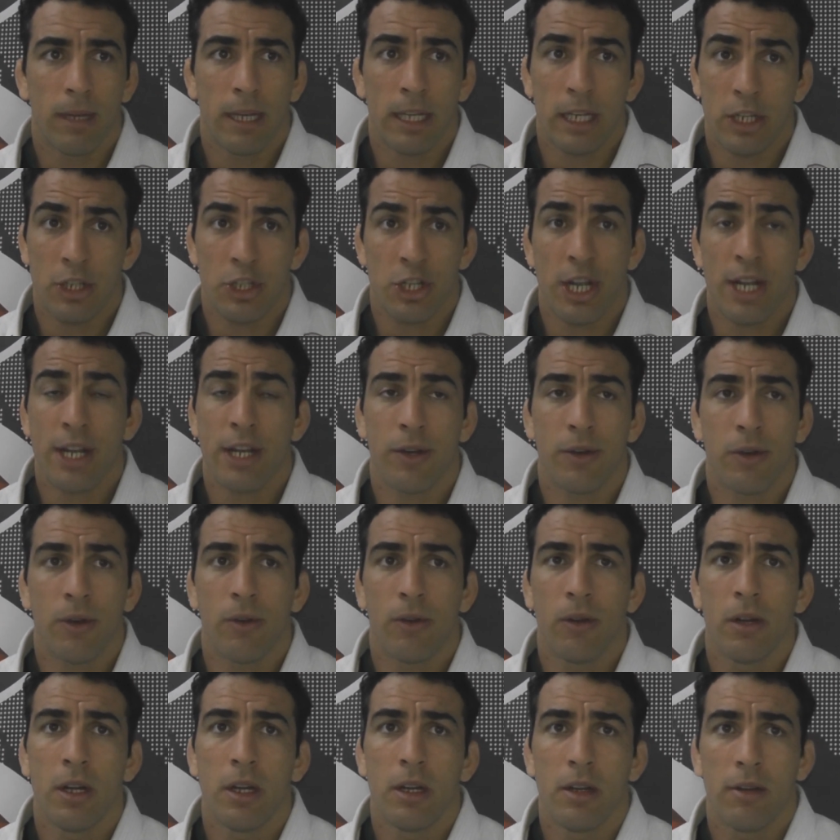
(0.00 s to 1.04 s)
and in
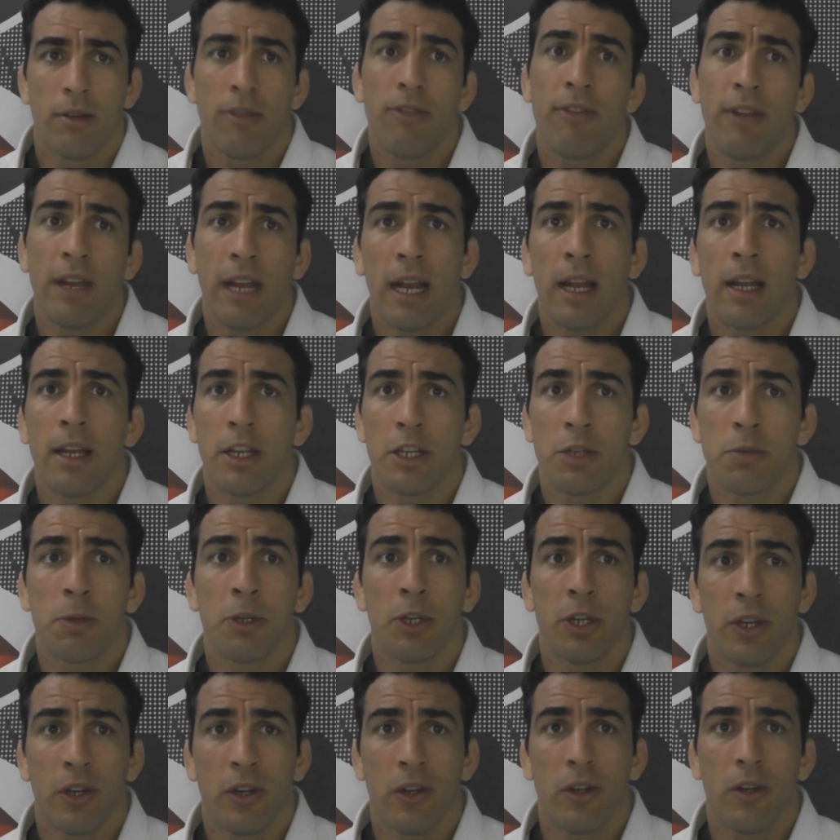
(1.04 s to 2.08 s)
general, Finland is
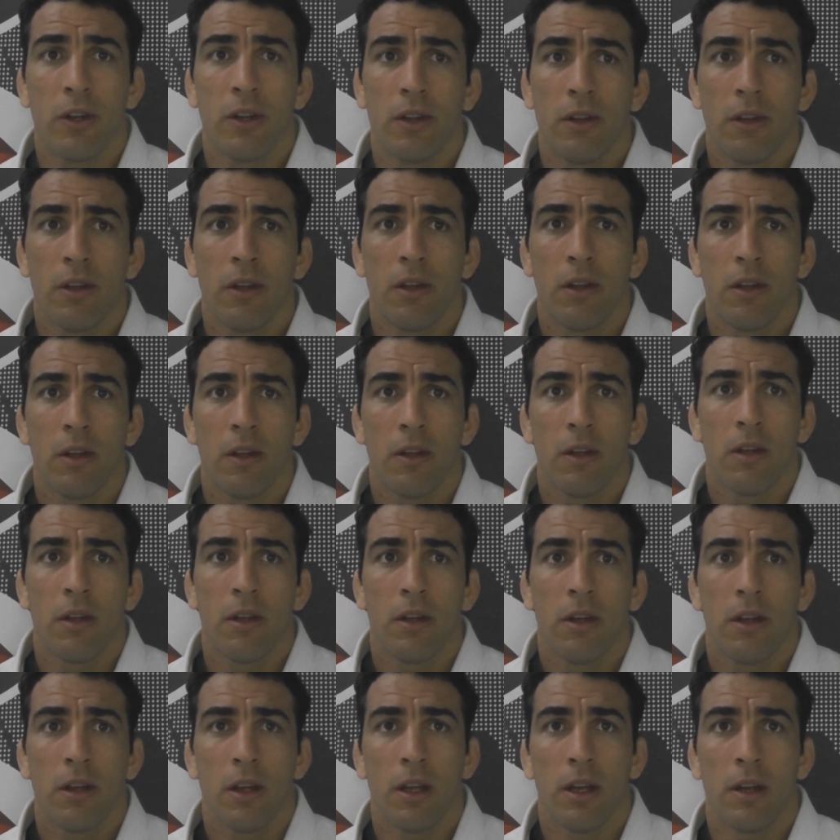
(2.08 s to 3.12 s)
pretty good.
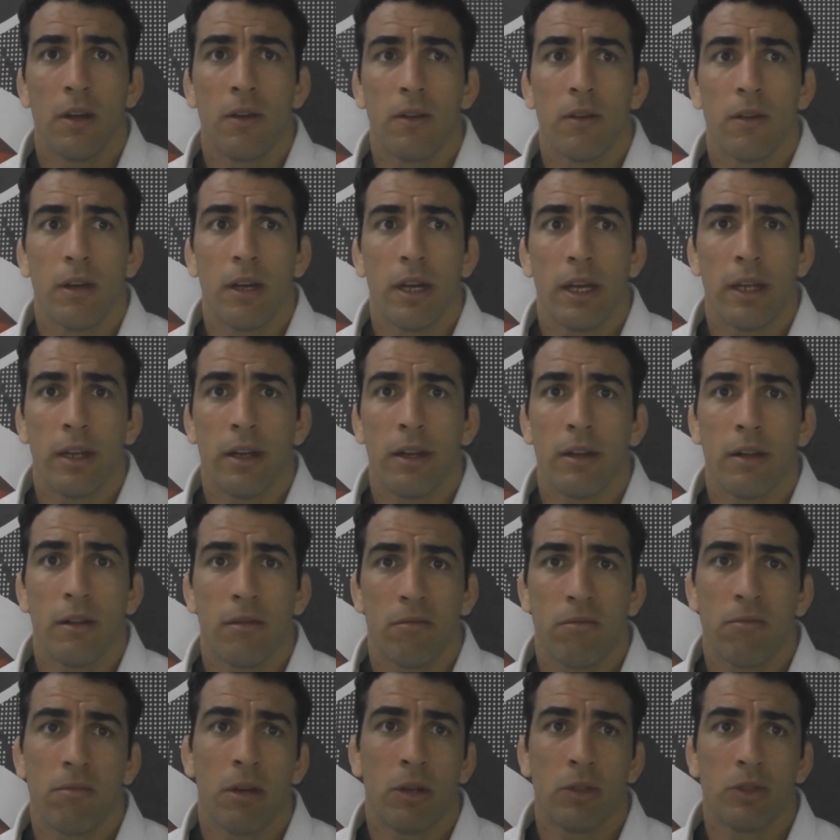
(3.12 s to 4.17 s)
You know, and
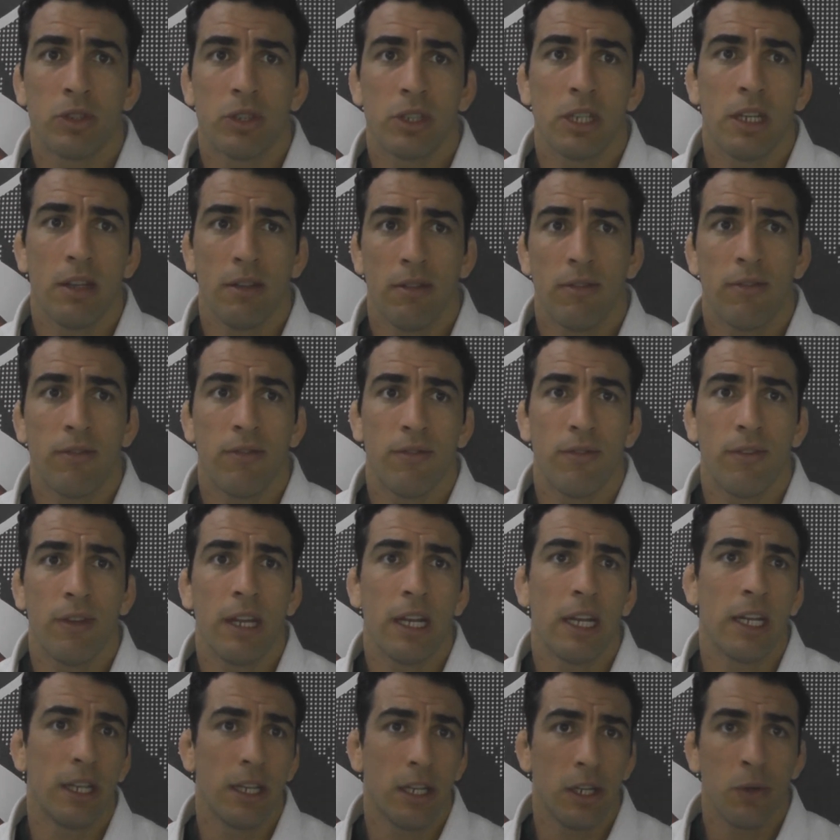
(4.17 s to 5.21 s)
I would say
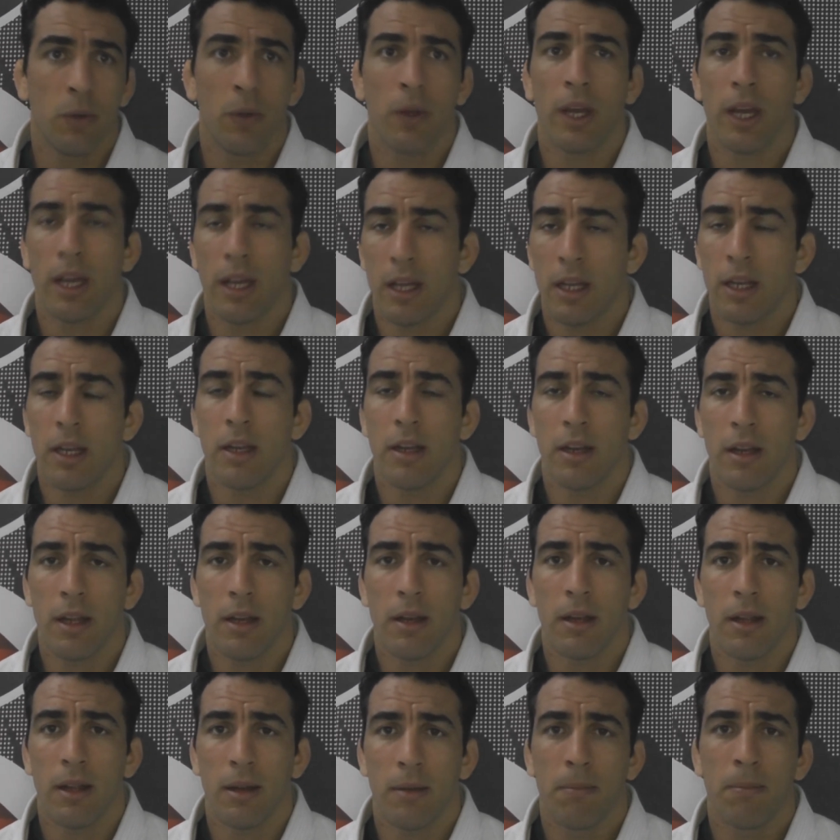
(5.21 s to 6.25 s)
Finland, UK, and
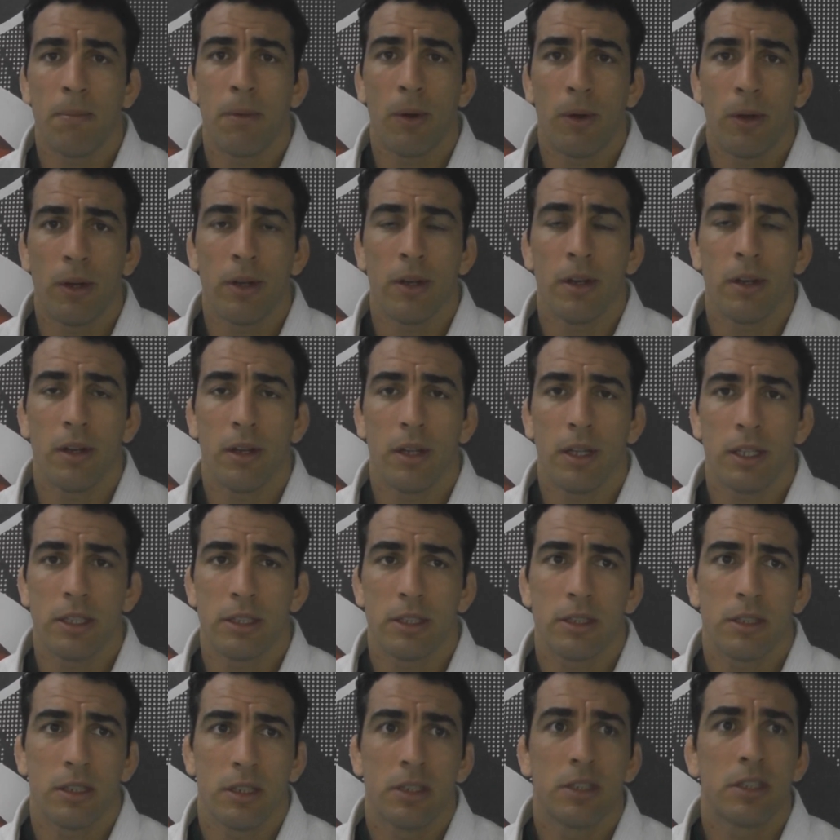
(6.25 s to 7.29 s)
Poland.
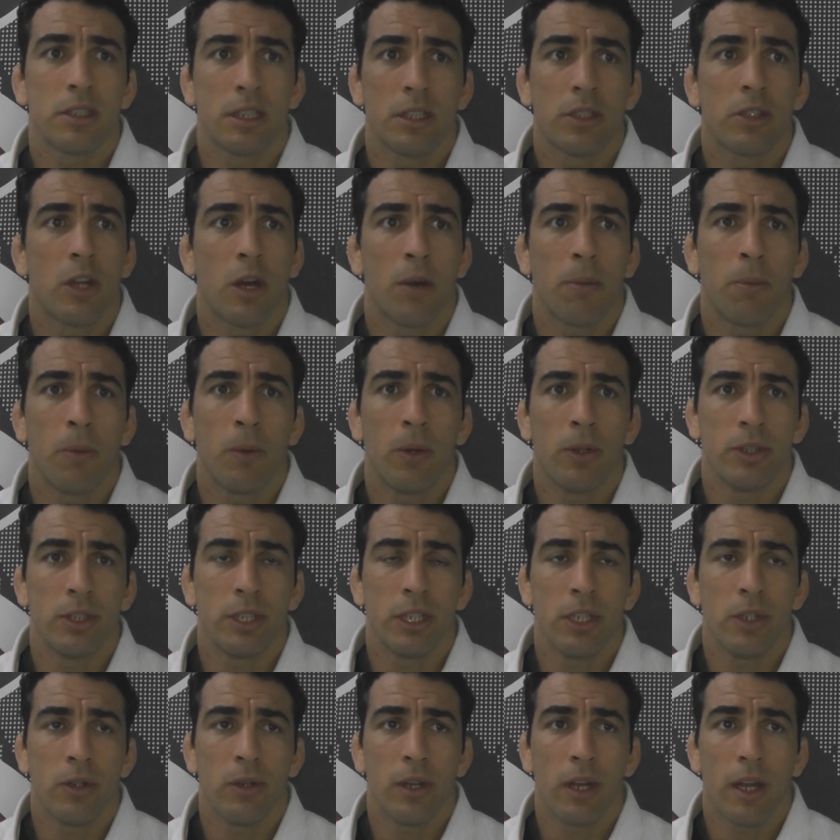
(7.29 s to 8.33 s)
It's the top
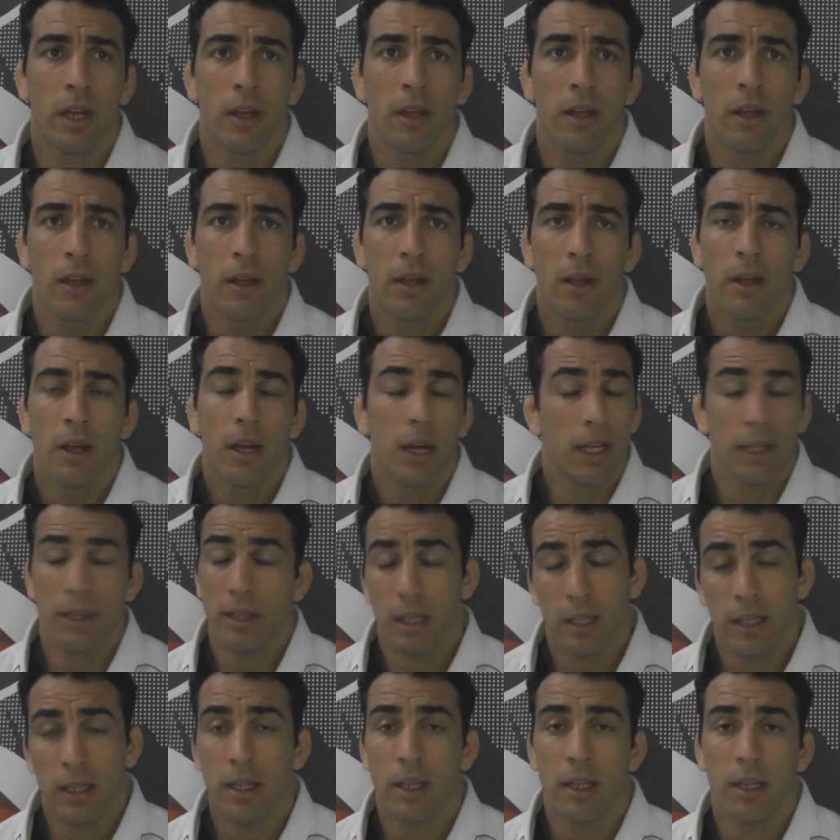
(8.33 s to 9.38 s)
ones in UK,
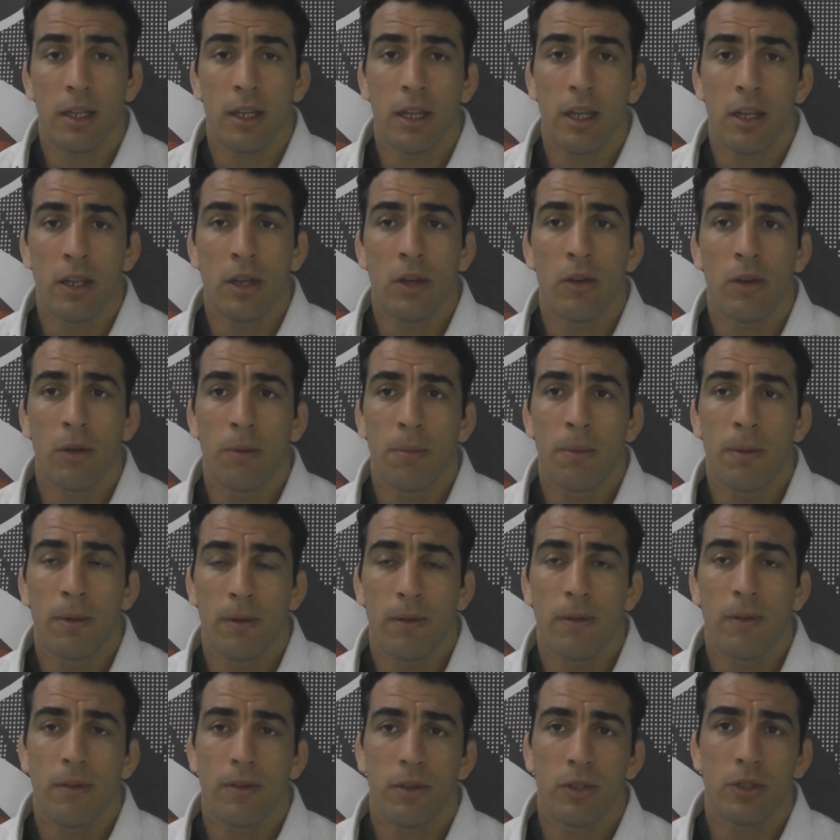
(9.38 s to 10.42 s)
in Europe
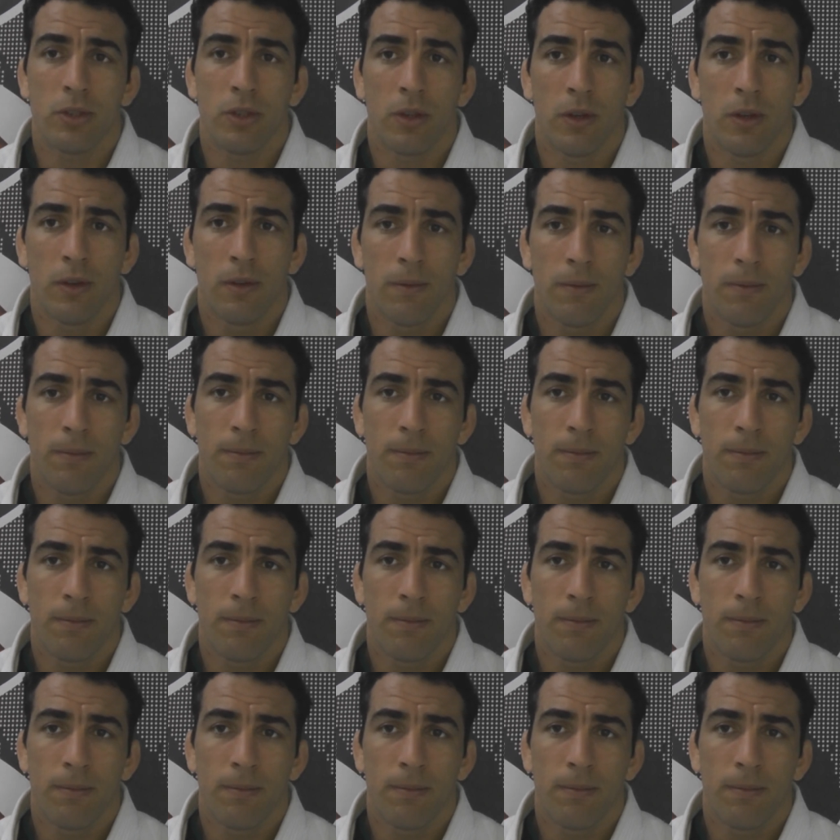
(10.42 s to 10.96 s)
for sure.